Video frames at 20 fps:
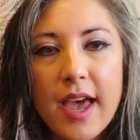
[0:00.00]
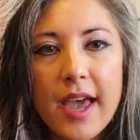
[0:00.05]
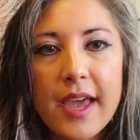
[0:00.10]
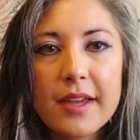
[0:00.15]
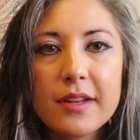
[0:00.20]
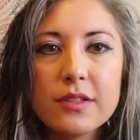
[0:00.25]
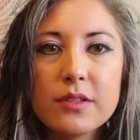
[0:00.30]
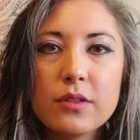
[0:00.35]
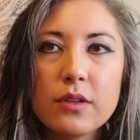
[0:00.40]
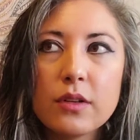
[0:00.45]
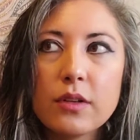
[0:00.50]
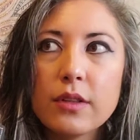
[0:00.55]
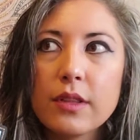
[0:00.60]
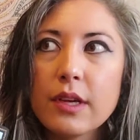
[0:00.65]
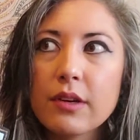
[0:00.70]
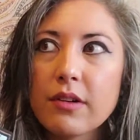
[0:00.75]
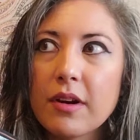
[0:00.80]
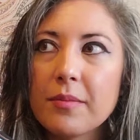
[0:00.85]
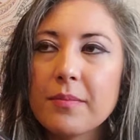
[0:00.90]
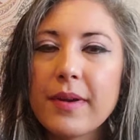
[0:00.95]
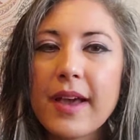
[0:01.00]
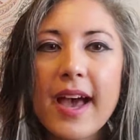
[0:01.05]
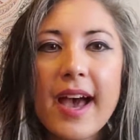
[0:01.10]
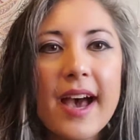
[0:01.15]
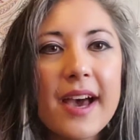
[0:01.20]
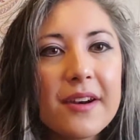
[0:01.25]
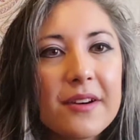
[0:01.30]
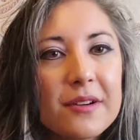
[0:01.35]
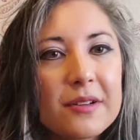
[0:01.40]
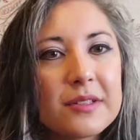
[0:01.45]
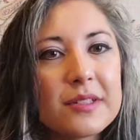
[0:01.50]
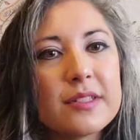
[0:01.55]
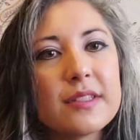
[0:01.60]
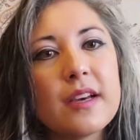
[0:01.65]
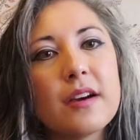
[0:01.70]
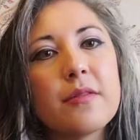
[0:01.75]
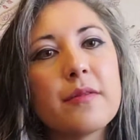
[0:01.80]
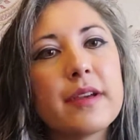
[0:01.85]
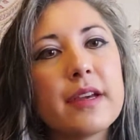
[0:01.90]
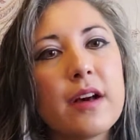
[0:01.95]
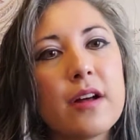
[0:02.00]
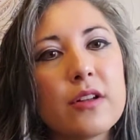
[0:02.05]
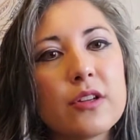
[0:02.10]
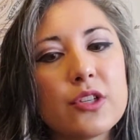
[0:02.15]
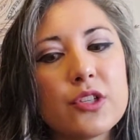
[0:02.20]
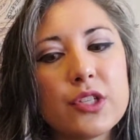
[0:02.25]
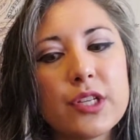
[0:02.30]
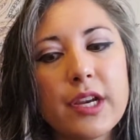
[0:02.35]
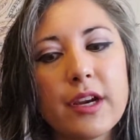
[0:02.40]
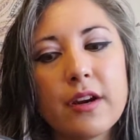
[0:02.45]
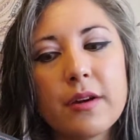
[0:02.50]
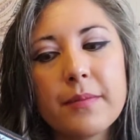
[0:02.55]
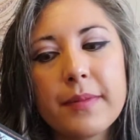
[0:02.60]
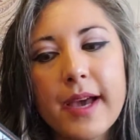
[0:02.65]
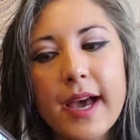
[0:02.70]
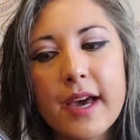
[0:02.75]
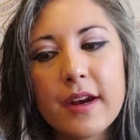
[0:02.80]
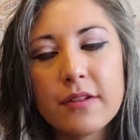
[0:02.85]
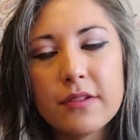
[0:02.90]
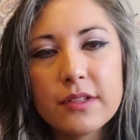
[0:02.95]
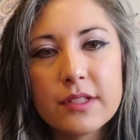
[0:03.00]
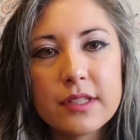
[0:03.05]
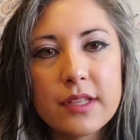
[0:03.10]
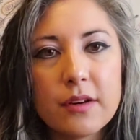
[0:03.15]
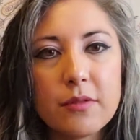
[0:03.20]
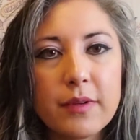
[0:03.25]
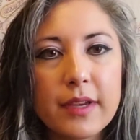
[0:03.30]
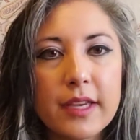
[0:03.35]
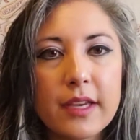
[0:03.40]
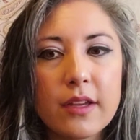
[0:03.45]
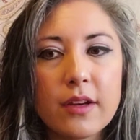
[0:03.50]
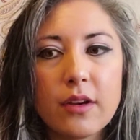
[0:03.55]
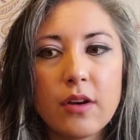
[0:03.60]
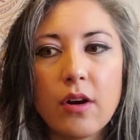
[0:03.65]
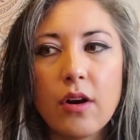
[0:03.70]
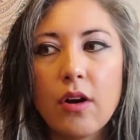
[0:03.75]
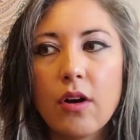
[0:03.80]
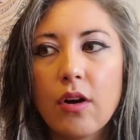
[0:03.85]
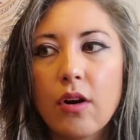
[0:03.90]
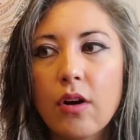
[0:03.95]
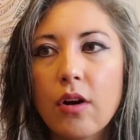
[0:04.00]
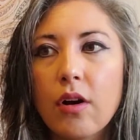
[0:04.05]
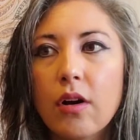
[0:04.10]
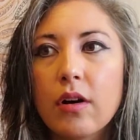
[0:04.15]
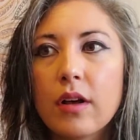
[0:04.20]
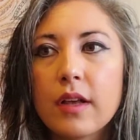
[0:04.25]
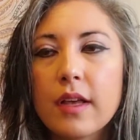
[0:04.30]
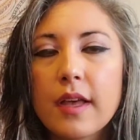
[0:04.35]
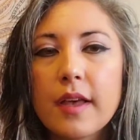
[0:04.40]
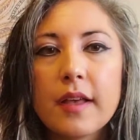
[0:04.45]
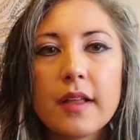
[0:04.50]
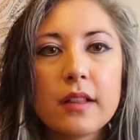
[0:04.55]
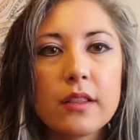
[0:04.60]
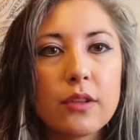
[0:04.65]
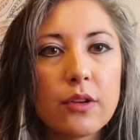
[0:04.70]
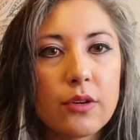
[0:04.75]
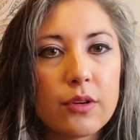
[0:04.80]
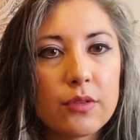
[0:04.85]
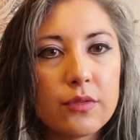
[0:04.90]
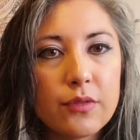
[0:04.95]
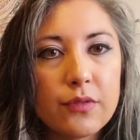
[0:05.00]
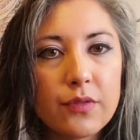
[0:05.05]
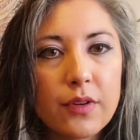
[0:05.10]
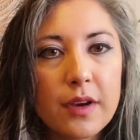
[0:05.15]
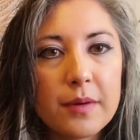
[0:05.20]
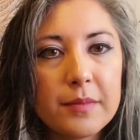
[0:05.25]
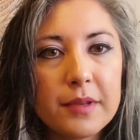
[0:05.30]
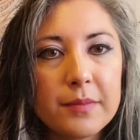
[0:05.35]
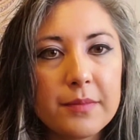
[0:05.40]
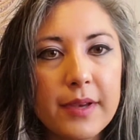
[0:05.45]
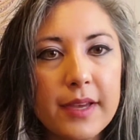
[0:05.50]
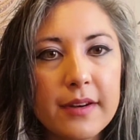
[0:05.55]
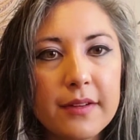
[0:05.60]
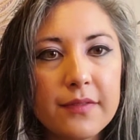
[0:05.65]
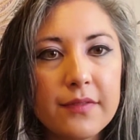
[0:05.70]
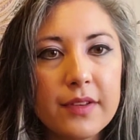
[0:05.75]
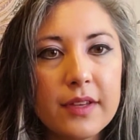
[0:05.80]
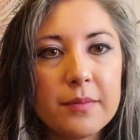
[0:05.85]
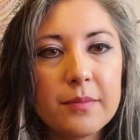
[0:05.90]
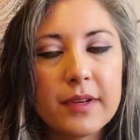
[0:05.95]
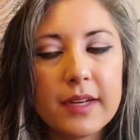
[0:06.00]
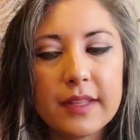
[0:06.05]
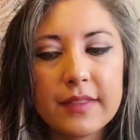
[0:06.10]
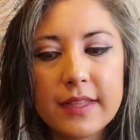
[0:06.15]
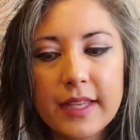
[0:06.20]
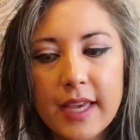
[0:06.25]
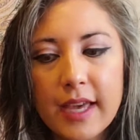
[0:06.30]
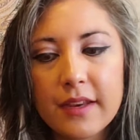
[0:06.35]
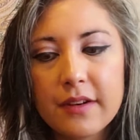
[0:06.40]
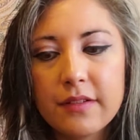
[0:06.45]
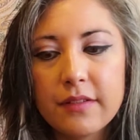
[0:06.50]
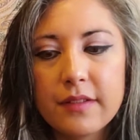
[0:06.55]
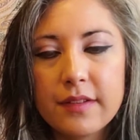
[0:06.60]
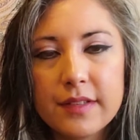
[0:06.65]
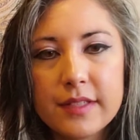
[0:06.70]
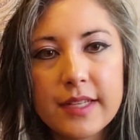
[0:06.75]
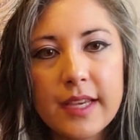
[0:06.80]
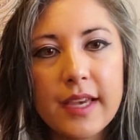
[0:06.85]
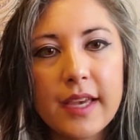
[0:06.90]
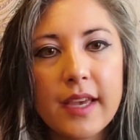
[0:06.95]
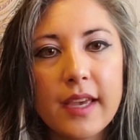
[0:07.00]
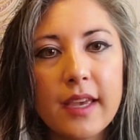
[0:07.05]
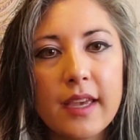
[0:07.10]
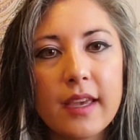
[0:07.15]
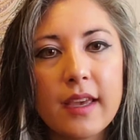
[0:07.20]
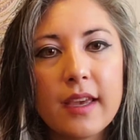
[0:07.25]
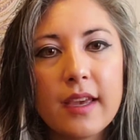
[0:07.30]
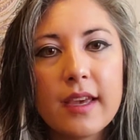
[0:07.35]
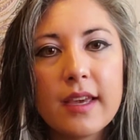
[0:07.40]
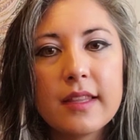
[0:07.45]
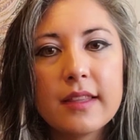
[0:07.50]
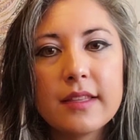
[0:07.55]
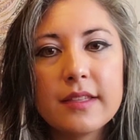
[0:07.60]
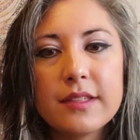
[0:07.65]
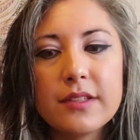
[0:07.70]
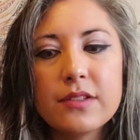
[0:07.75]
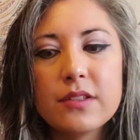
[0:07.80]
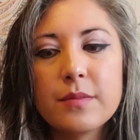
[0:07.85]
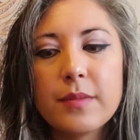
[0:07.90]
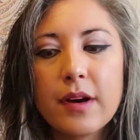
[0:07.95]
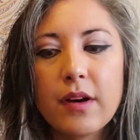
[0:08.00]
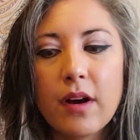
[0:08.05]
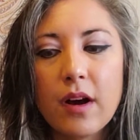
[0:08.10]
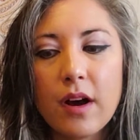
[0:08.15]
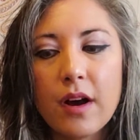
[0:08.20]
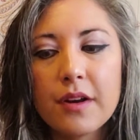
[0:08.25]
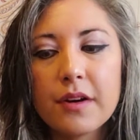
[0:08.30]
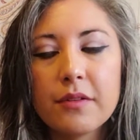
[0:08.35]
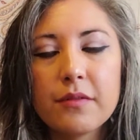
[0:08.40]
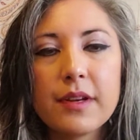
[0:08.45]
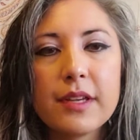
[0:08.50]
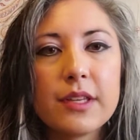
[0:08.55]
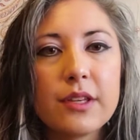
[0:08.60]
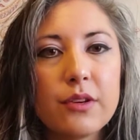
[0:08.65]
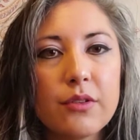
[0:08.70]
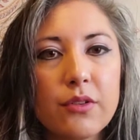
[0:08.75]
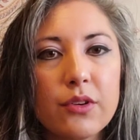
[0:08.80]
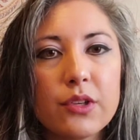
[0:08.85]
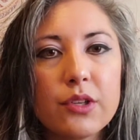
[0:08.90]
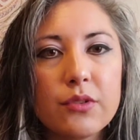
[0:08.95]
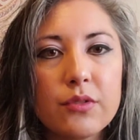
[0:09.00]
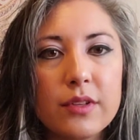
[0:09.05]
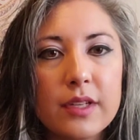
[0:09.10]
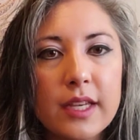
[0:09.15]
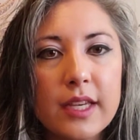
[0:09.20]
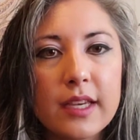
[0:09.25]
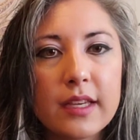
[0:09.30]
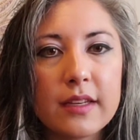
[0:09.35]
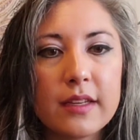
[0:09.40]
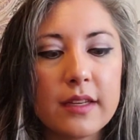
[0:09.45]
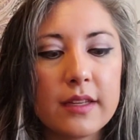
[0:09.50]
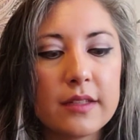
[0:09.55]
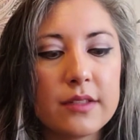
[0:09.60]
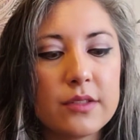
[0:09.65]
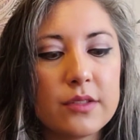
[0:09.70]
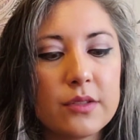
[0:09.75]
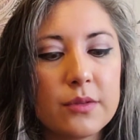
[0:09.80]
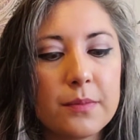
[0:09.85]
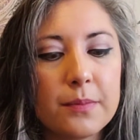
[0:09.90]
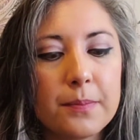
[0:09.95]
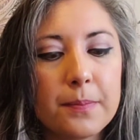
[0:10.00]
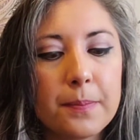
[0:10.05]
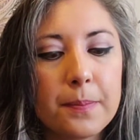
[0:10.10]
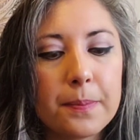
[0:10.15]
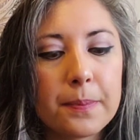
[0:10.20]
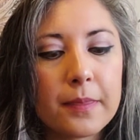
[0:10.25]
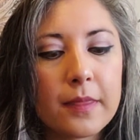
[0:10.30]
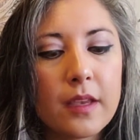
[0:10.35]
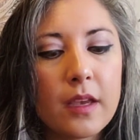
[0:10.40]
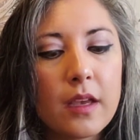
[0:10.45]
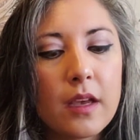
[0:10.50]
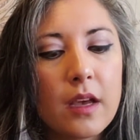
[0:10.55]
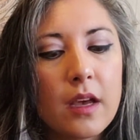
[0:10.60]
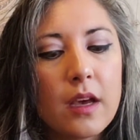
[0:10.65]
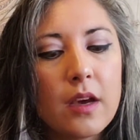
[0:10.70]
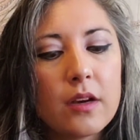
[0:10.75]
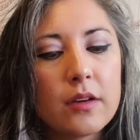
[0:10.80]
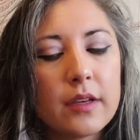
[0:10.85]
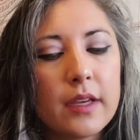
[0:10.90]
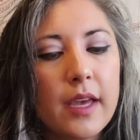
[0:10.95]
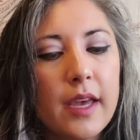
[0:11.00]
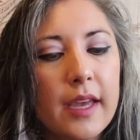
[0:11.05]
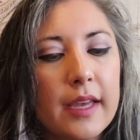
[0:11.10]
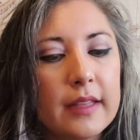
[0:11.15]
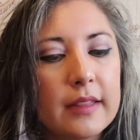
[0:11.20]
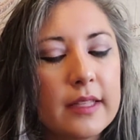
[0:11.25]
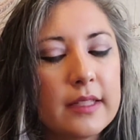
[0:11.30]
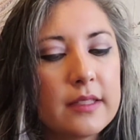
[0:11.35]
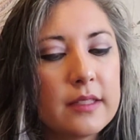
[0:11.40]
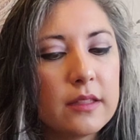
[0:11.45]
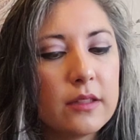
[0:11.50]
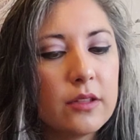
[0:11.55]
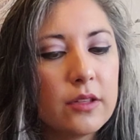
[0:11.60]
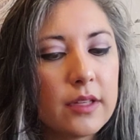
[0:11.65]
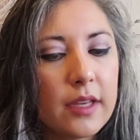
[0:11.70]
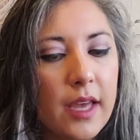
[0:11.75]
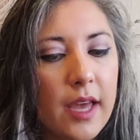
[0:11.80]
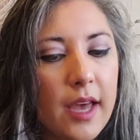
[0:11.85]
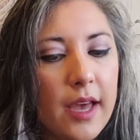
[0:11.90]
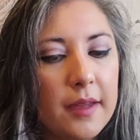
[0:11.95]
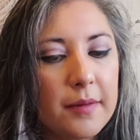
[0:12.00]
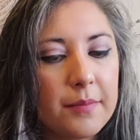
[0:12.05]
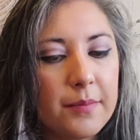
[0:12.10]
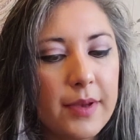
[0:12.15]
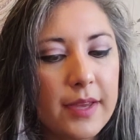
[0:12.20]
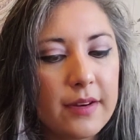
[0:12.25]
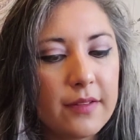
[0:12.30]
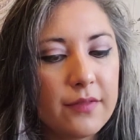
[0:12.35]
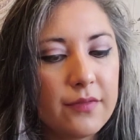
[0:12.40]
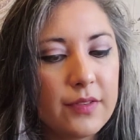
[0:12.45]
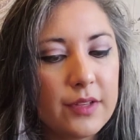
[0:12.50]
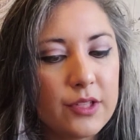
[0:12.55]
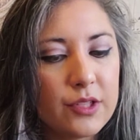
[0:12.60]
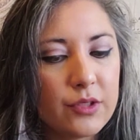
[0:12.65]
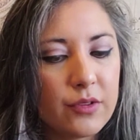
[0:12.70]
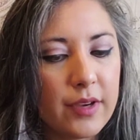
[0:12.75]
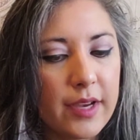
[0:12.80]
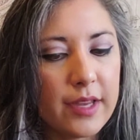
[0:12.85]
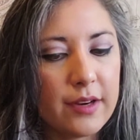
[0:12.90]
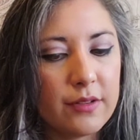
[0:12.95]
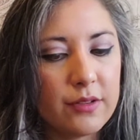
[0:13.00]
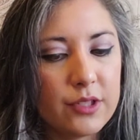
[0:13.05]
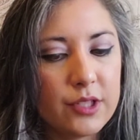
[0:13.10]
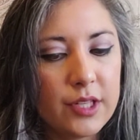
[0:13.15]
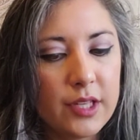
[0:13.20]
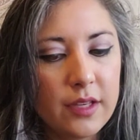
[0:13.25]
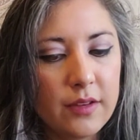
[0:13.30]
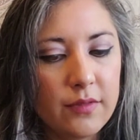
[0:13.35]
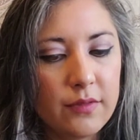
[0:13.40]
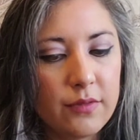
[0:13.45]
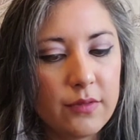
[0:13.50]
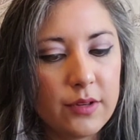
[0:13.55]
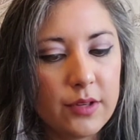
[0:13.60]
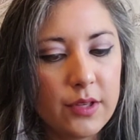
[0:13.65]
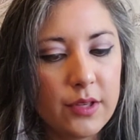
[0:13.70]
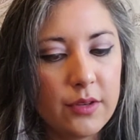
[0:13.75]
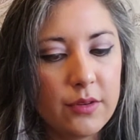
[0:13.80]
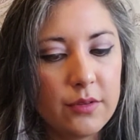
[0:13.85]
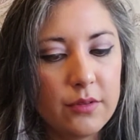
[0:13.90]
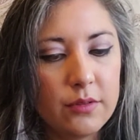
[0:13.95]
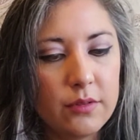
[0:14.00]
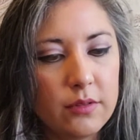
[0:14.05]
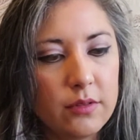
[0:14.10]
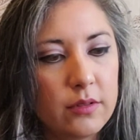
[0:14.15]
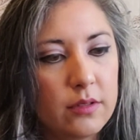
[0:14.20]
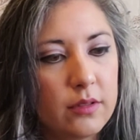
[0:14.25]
And there are patterns that we all share, patterns that we can all learn from and benefit. But at the end of the day, this is about honoring your uniqueness. Okay, let's look at beneficial energy for you.